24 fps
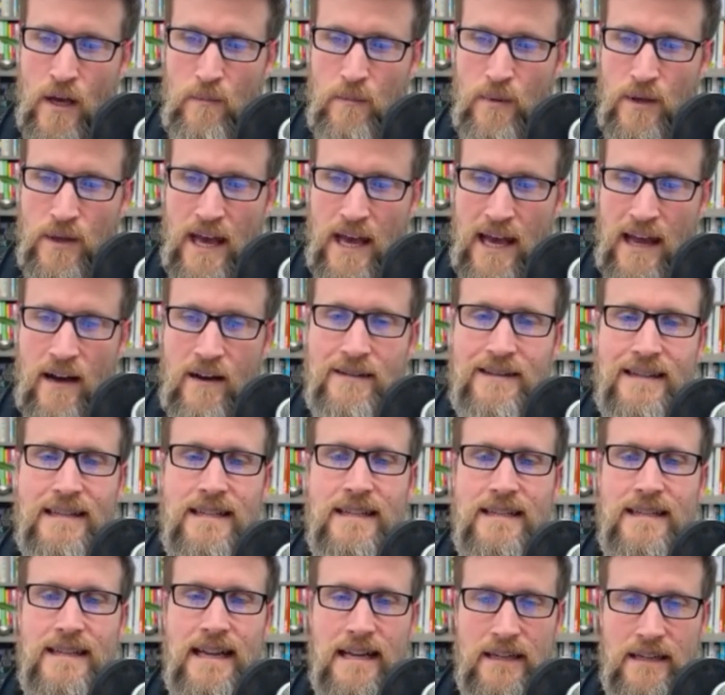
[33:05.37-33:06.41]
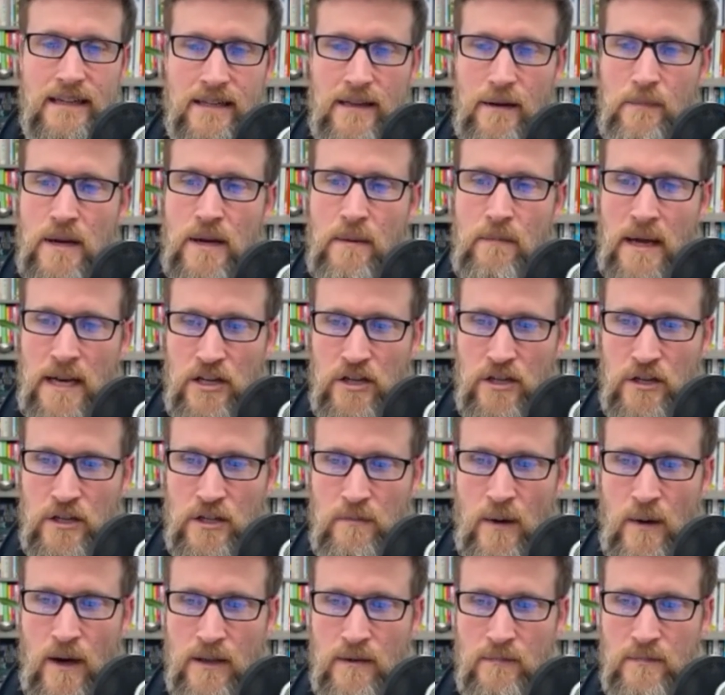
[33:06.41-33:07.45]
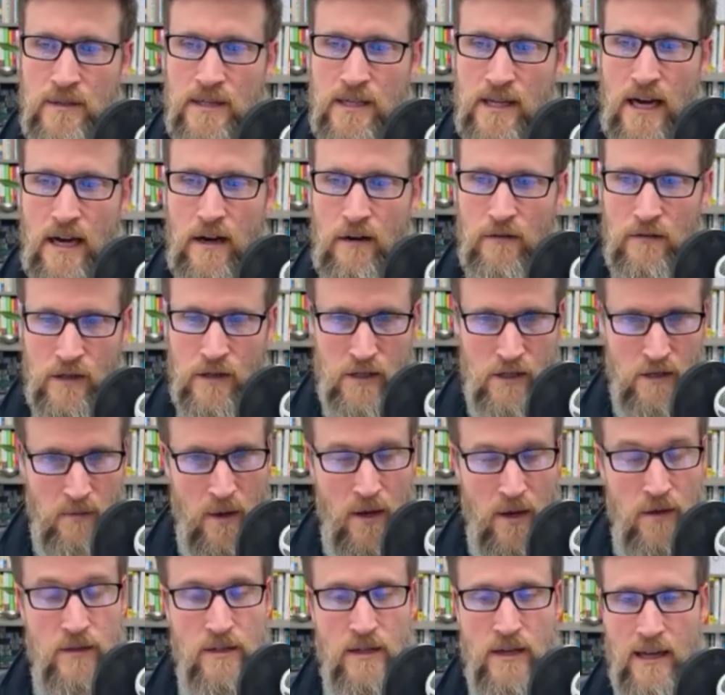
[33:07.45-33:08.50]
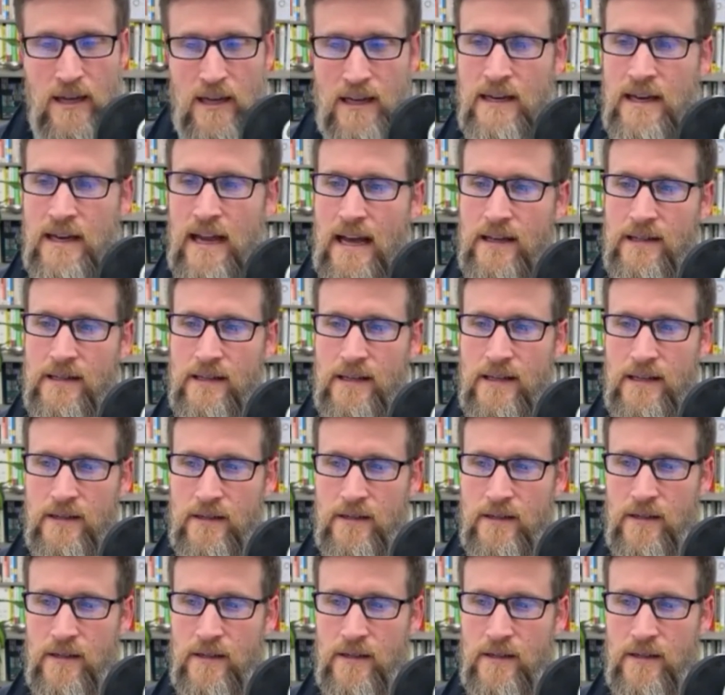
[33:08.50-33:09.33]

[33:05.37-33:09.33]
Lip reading: but they are distinct subdimensions by themselves as opposed to indexes.